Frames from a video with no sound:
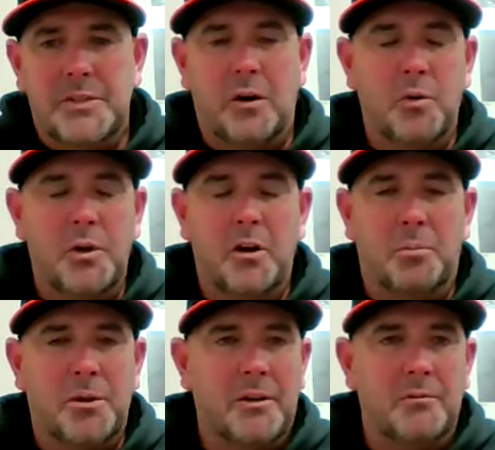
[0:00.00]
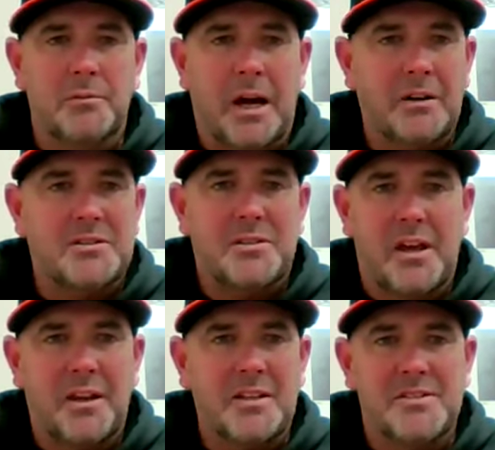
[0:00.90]
Rio played
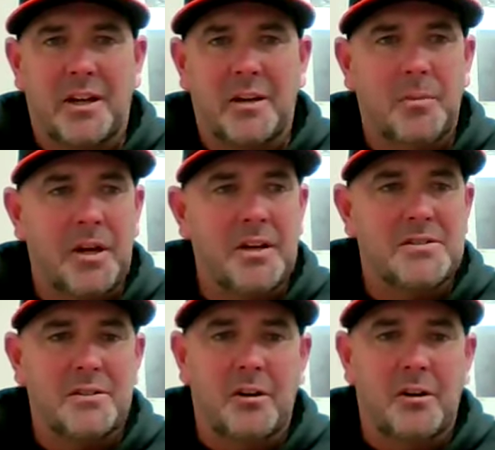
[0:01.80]
outstanding at second base.